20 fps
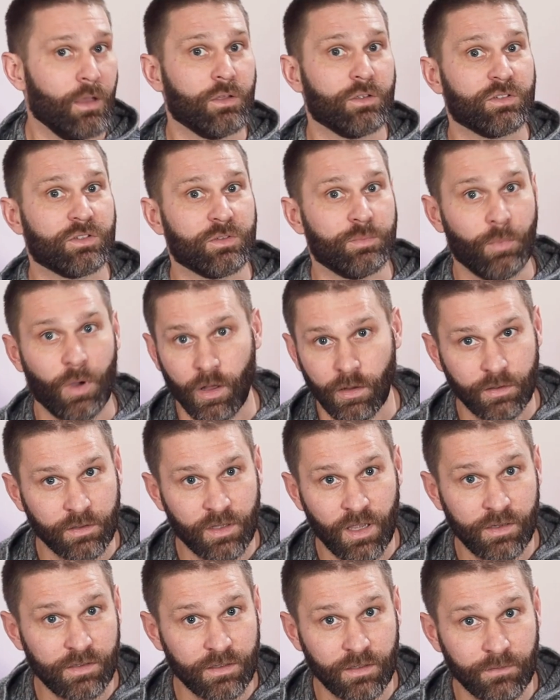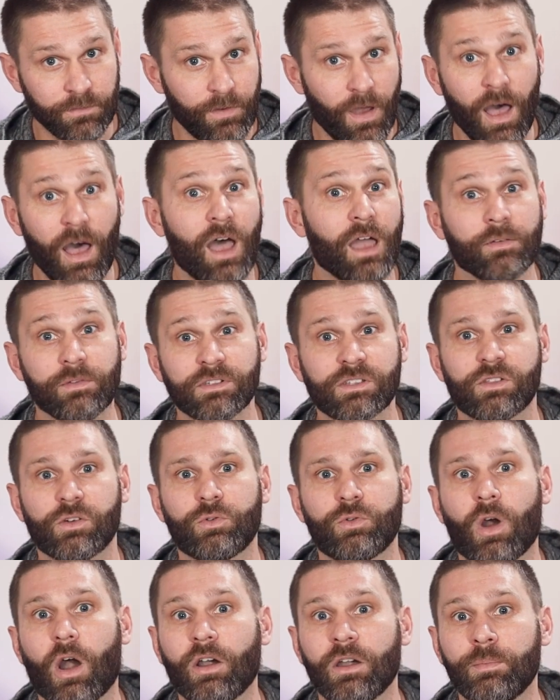Small intestine 5 is the
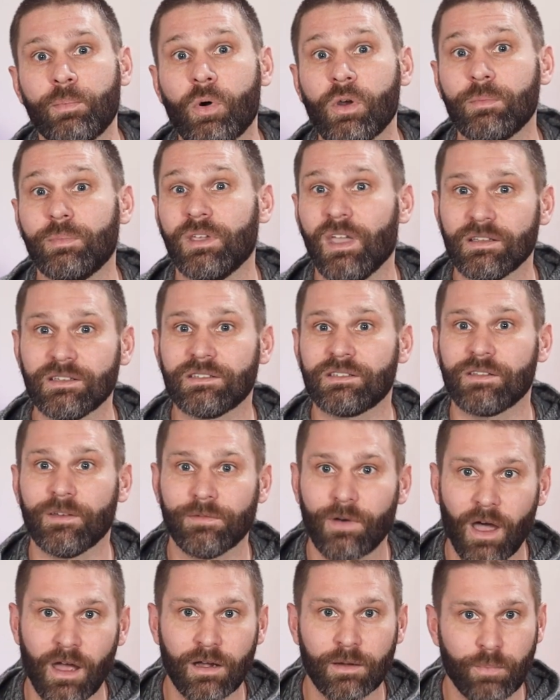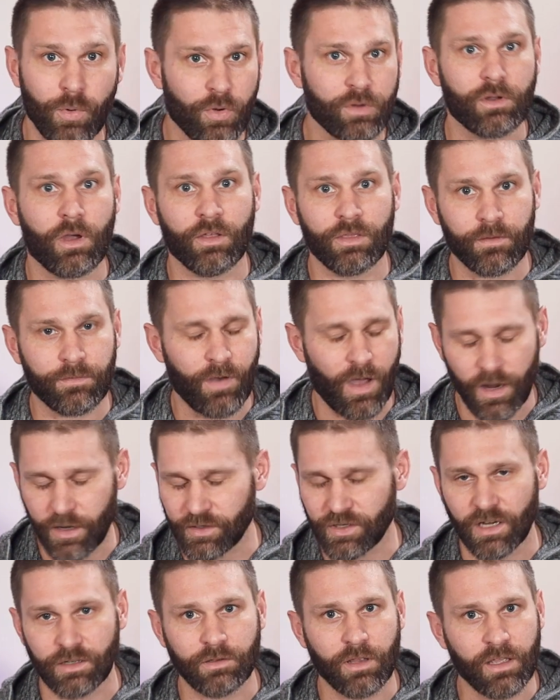Harari point because it's the fire point on the fire
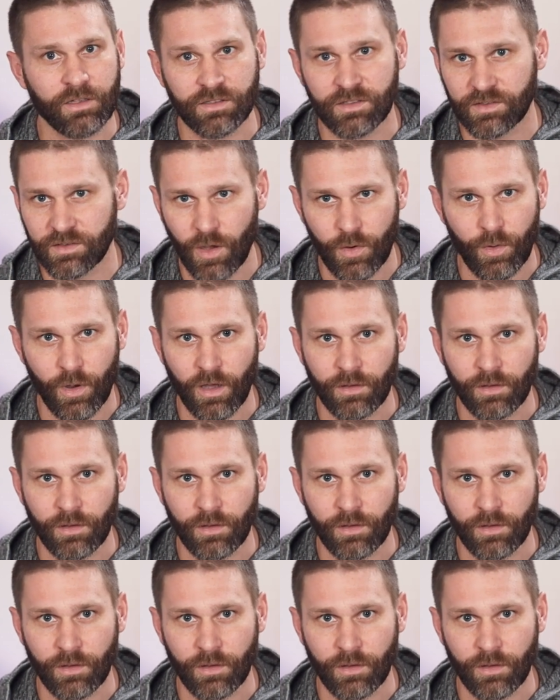channel, and so